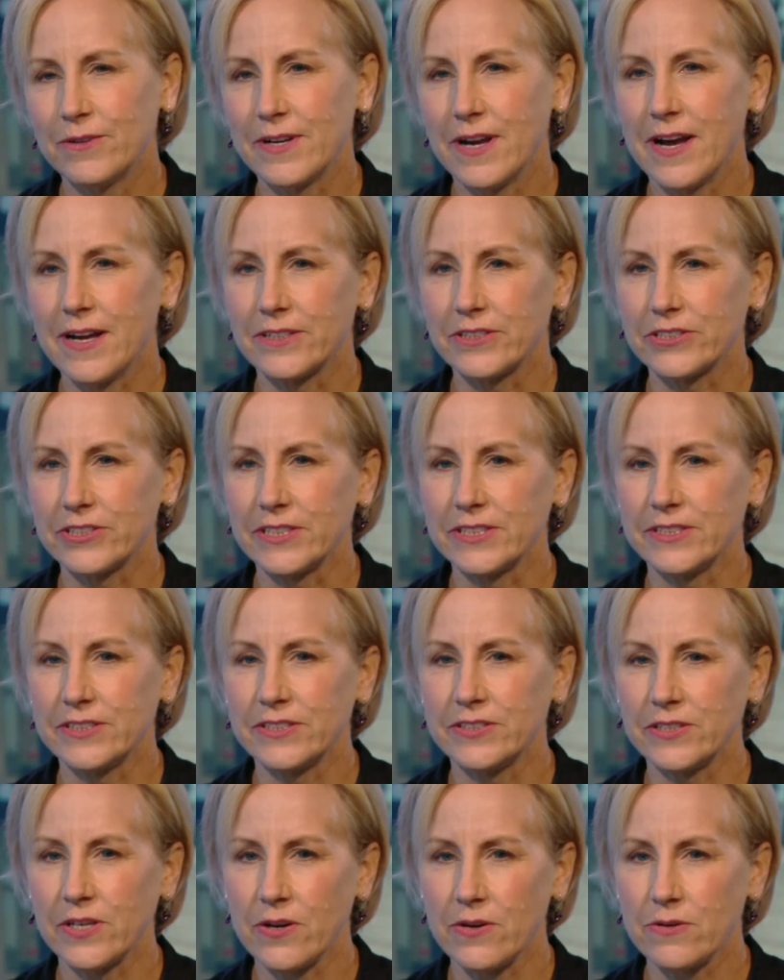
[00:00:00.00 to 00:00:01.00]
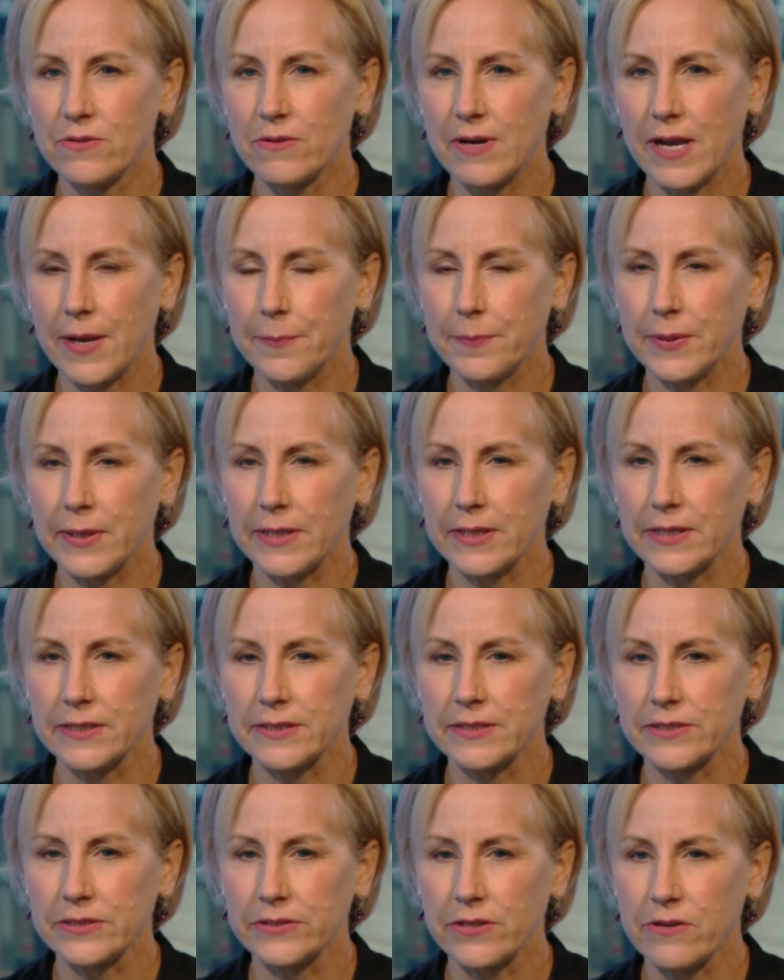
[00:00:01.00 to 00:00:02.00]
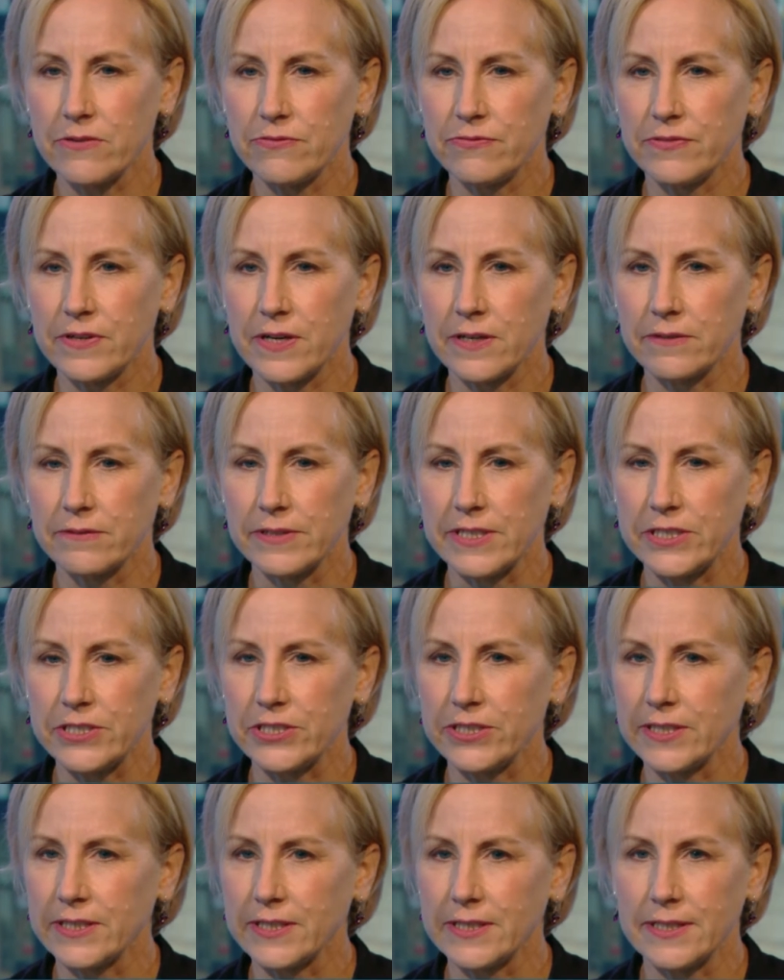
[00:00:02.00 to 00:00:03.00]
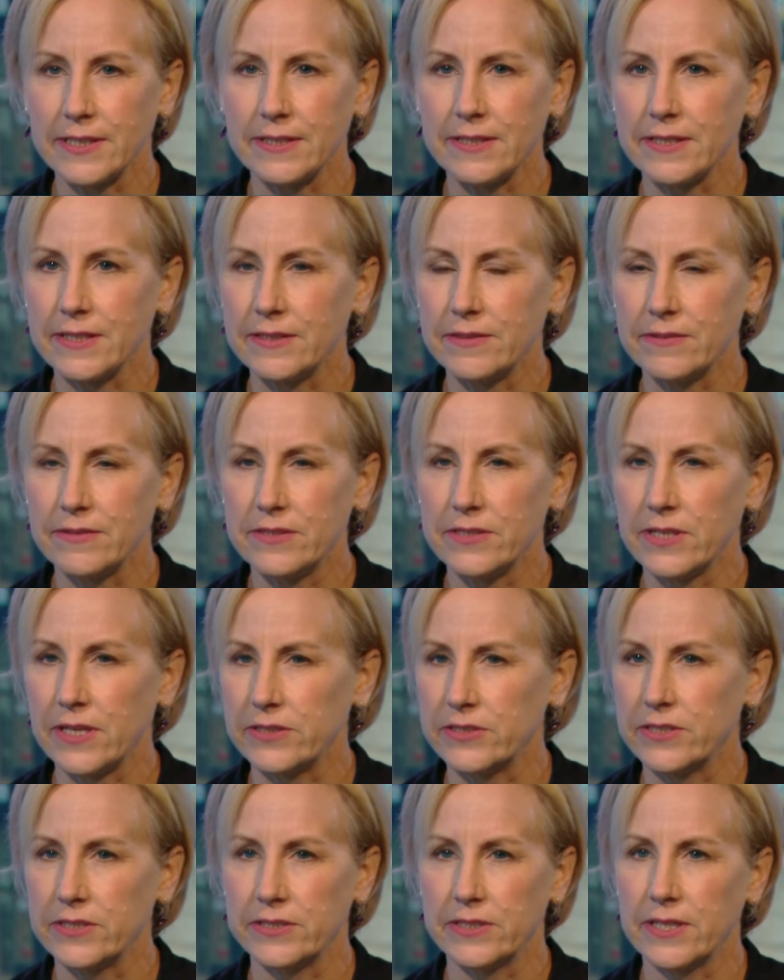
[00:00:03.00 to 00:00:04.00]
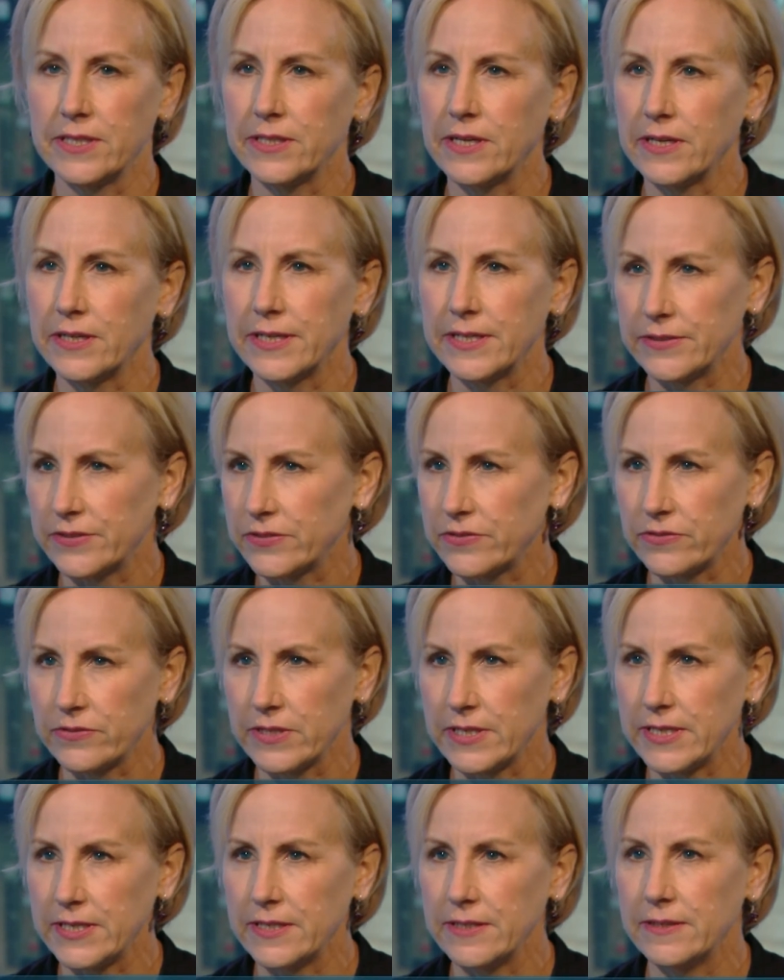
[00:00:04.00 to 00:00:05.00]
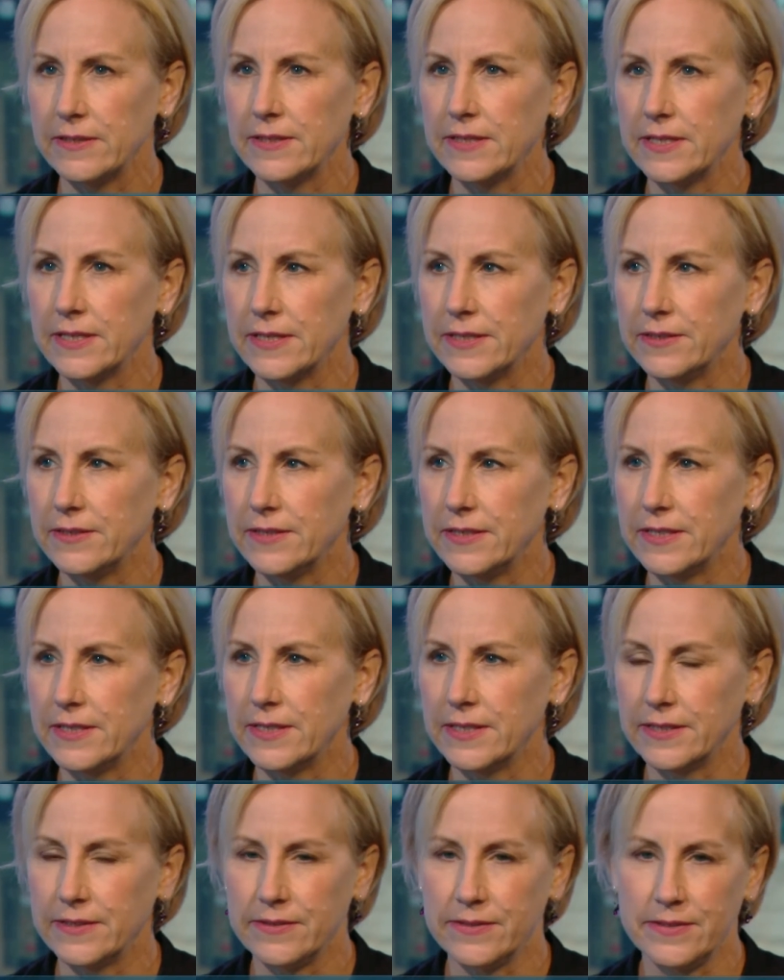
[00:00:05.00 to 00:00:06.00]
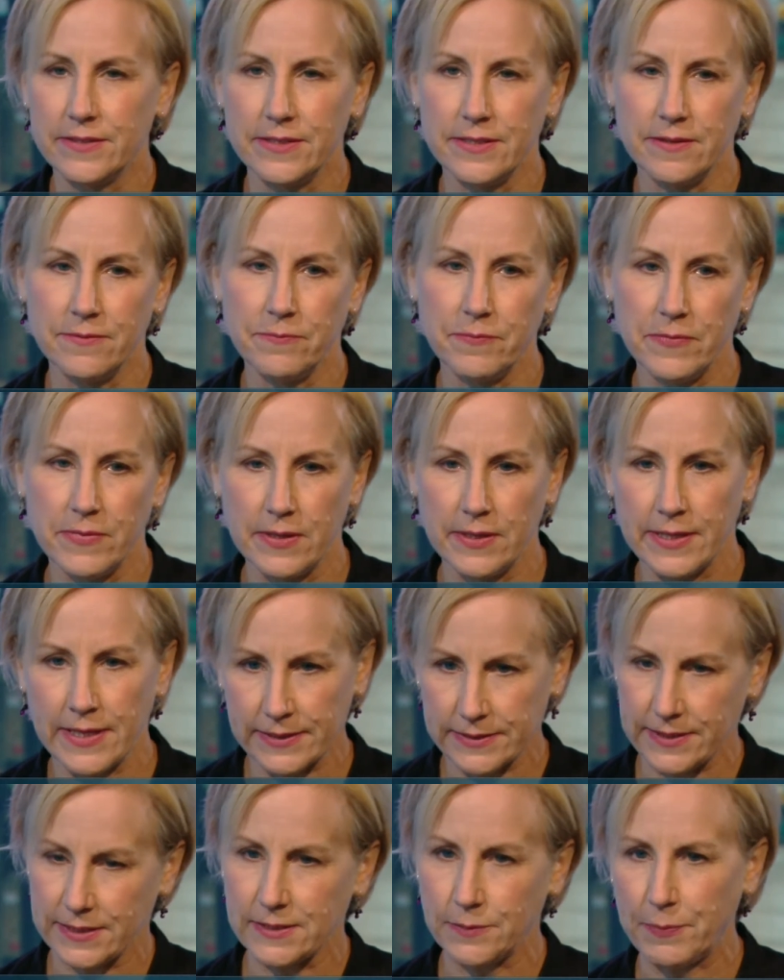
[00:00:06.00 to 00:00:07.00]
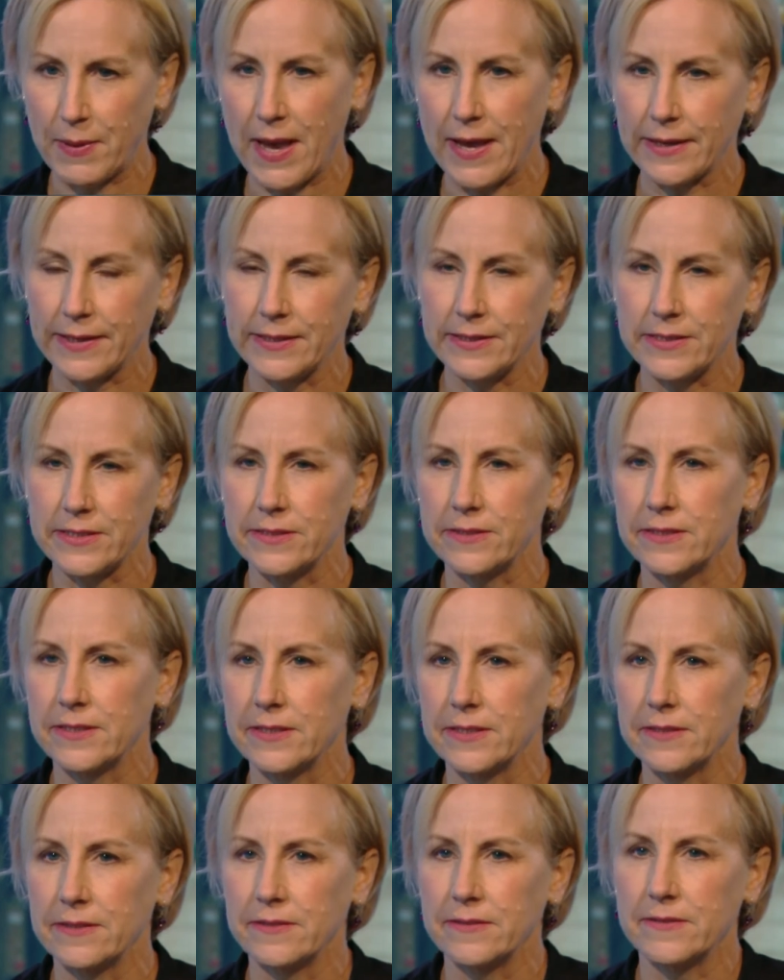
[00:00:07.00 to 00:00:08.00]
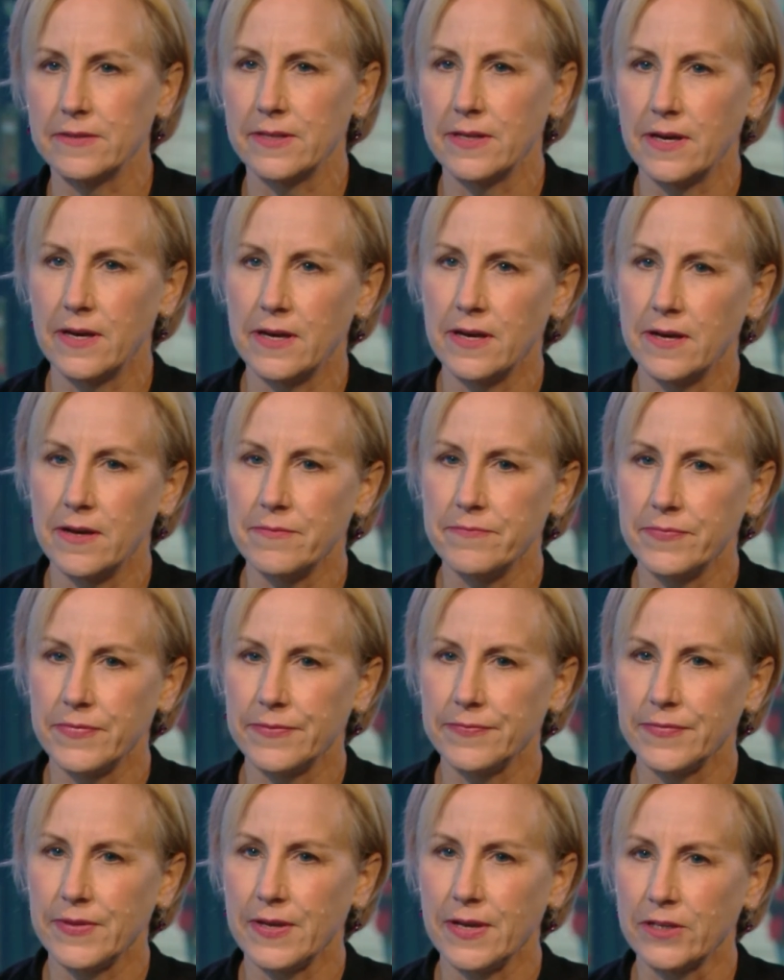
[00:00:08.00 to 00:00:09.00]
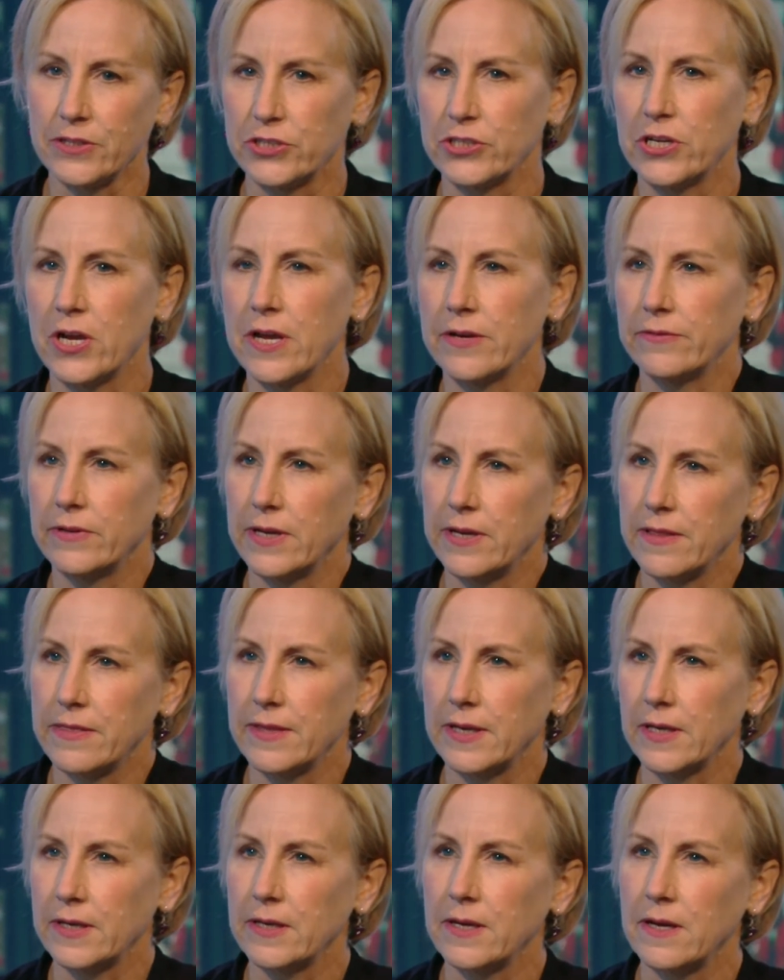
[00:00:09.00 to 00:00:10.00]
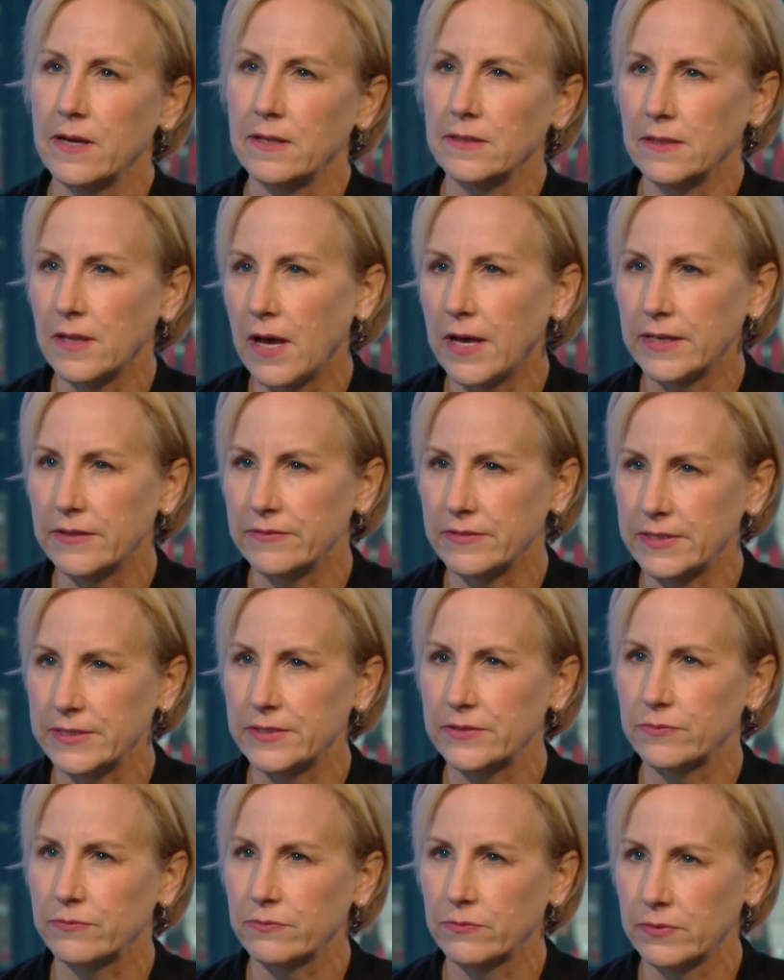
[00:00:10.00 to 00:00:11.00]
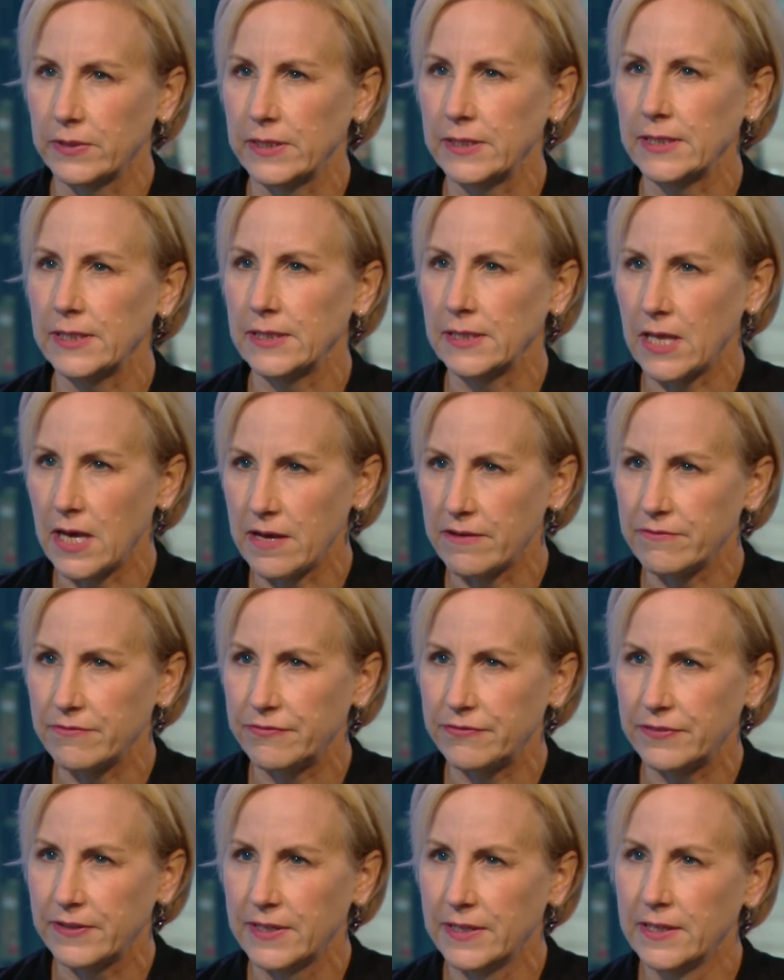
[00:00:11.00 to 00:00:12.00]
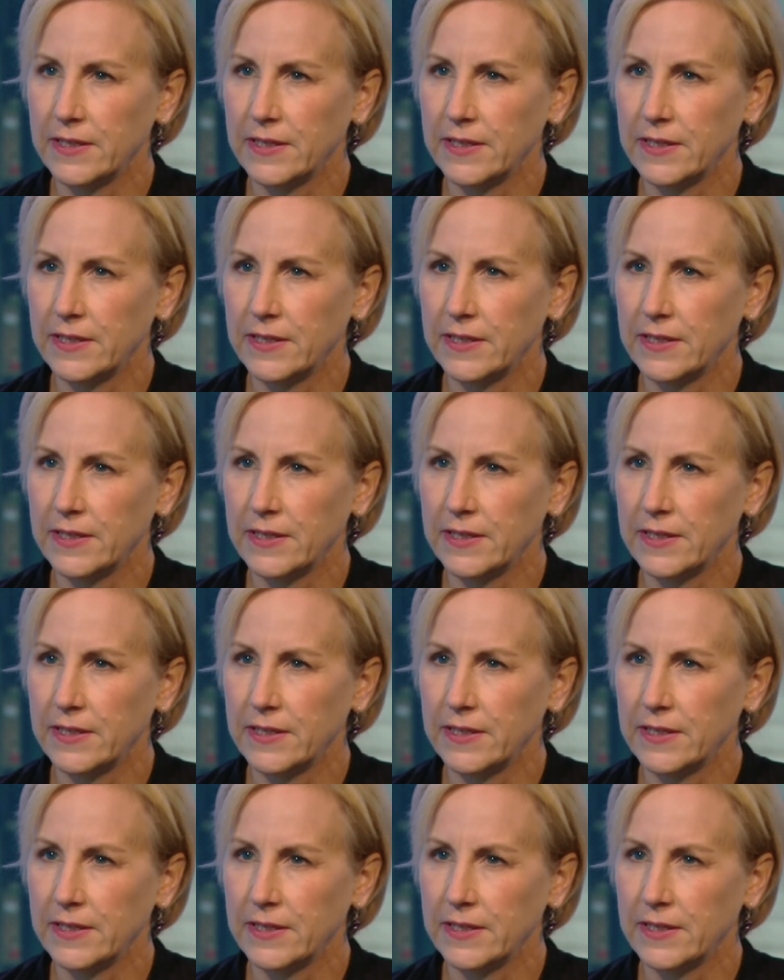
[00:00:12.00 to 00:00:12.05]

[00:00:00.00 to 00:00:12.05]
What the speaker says: gosh. It's so epic. It's so far-reaching. It touches on our history. It gets us back into the a genre I think a lot of us really love.